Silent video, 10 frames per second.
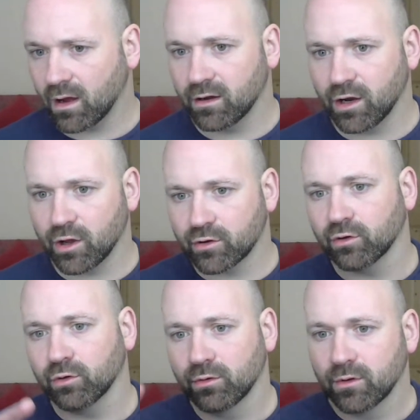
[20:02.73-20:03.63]

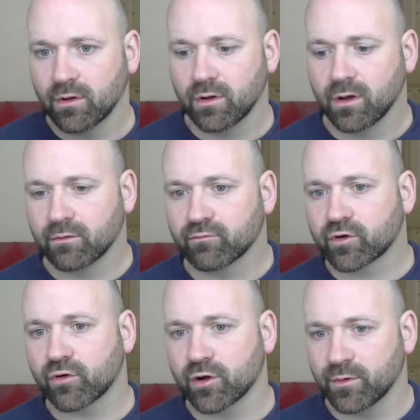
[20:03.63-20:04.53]
local
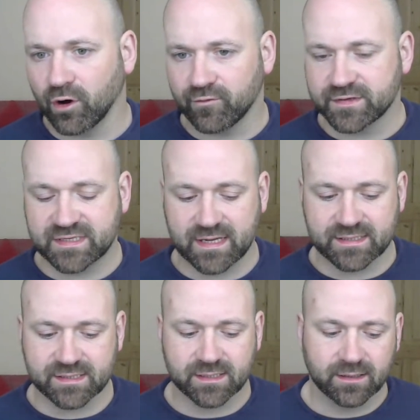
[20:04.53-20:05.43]
recruitment
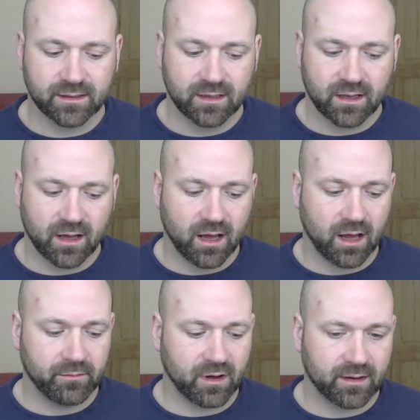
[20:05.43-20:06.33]
offices.
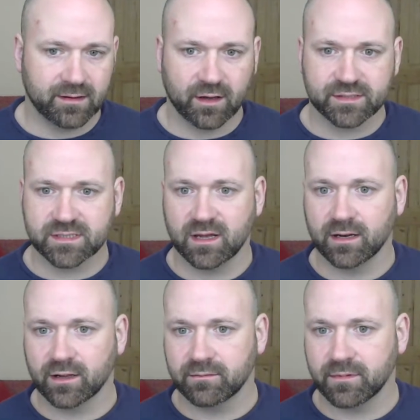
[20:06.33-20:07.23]
I know
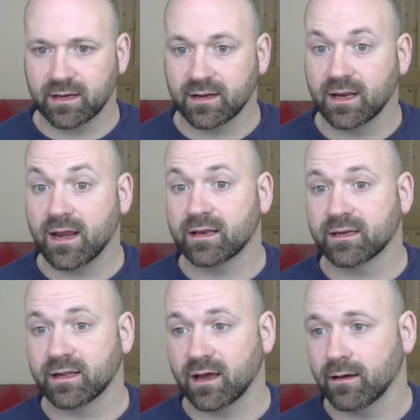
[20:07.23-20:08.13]
certainly in
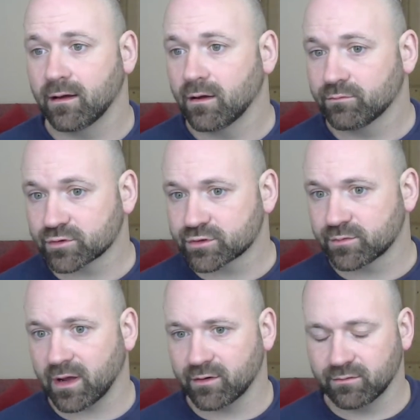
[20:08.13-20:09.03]
India, not sure
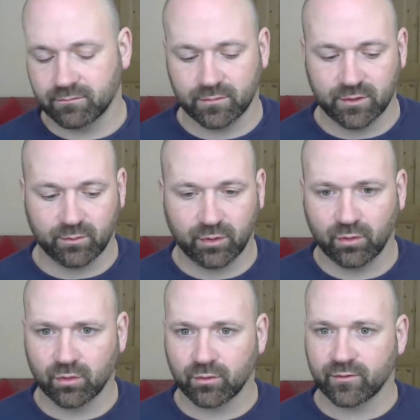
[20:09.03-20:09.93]
about
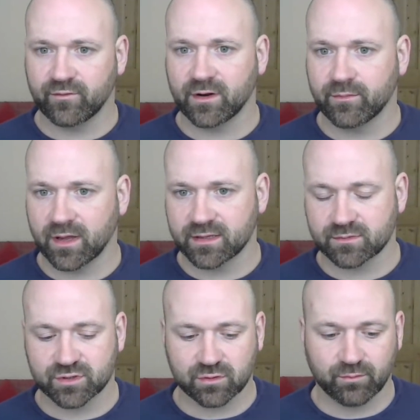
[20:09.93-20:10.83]
Nepal or the Philippines. I'm
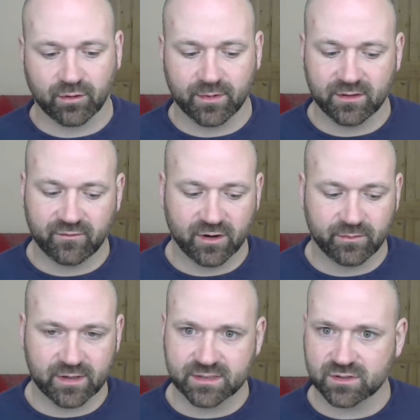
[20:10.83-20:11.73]
sure probably in the
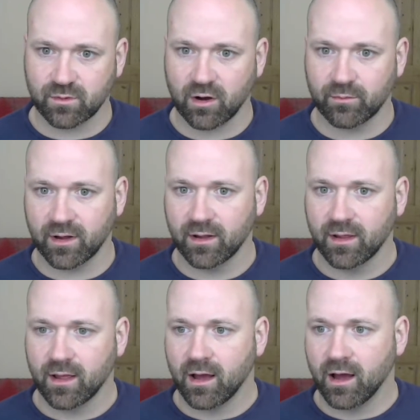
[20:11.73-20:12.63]
Philippines as well, but
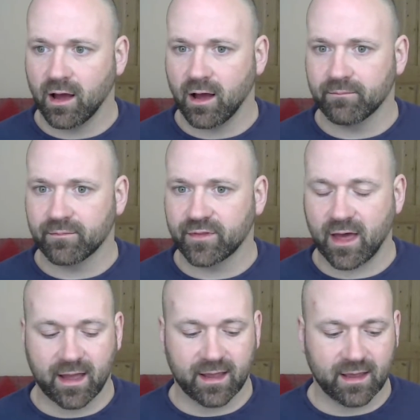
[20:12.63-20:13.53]

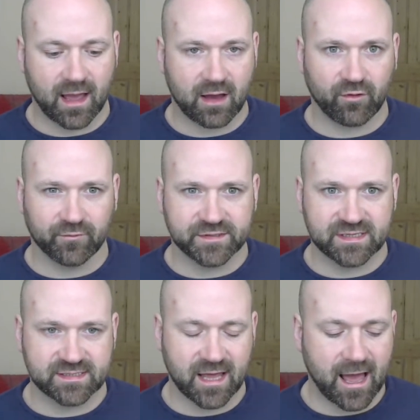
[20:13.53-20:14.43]
they have
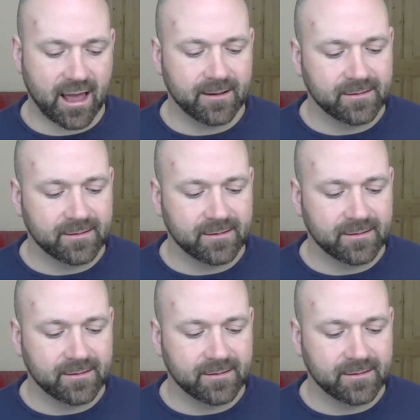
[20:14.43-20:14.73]
offices there.